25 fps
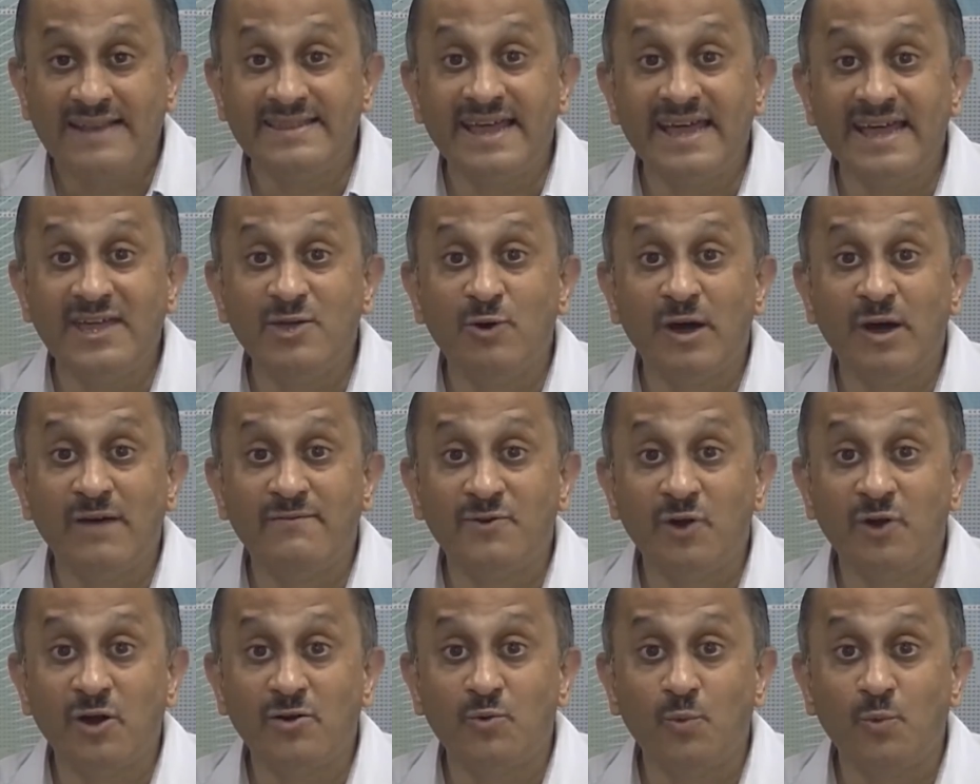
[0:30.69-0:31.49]
there you have
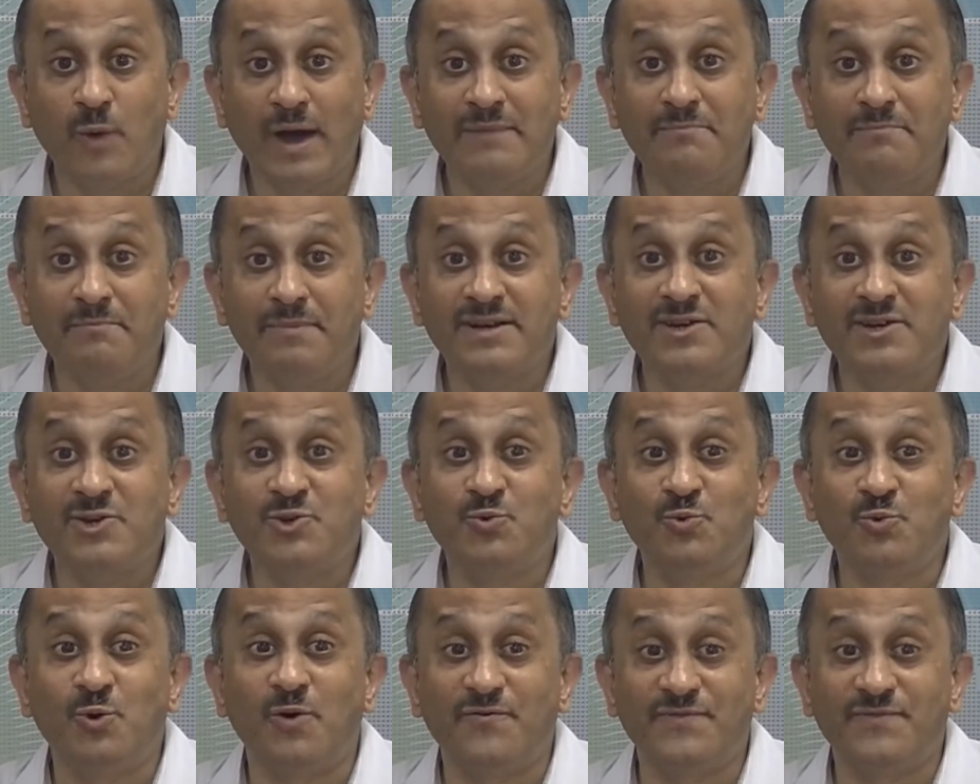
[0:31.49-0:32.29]
not one but
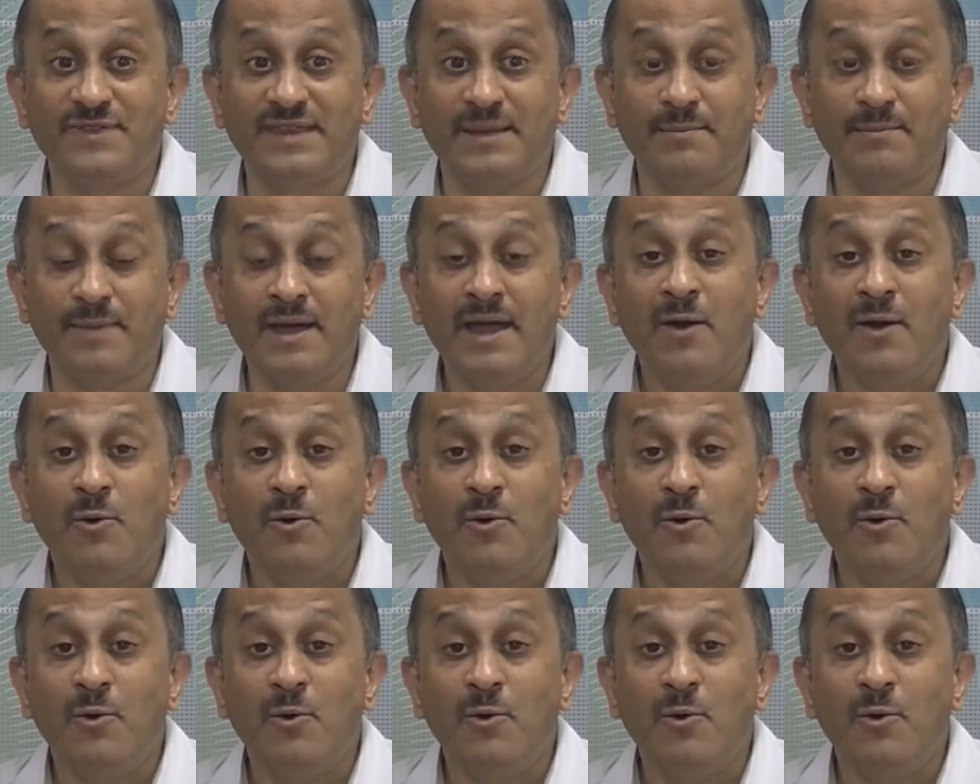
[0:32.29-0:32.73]
two of them.